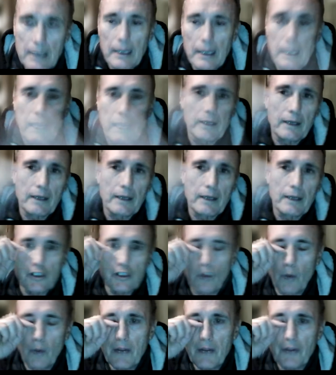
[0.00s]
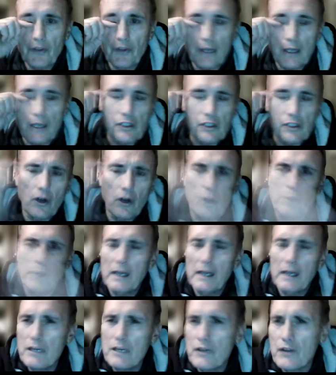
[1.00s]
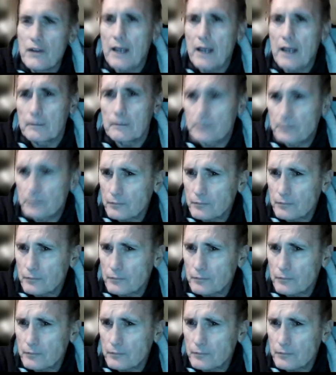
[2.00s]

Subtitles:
And it's the way that things go. But even then,